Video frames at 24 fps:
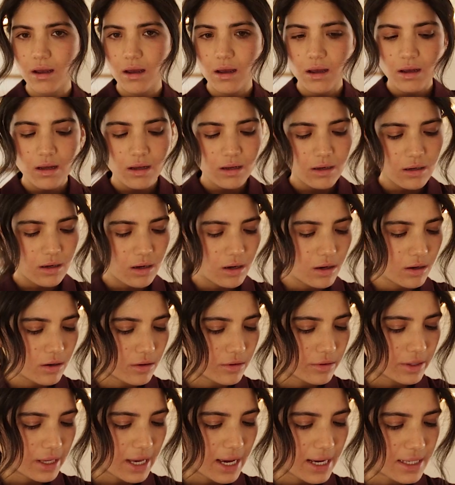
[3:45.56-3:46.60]

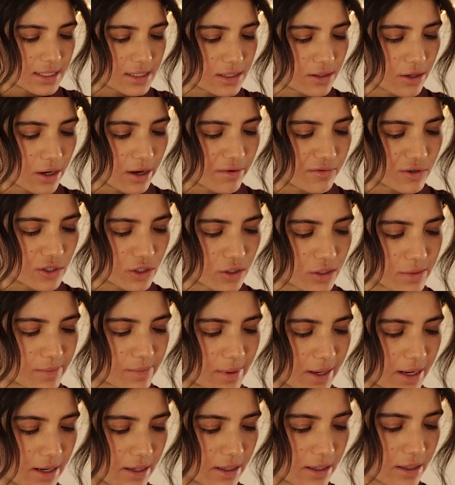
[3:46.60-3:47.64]
Oh yes, you have a dust
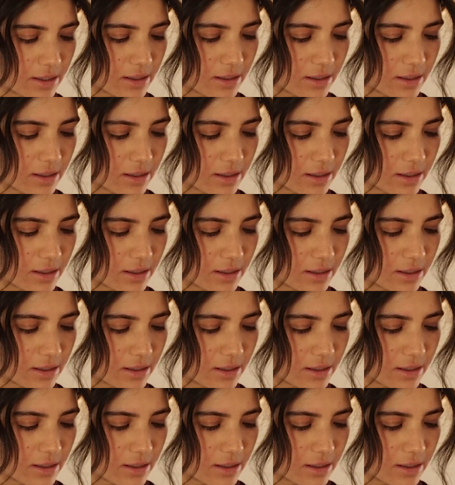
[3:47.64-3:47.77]
bag.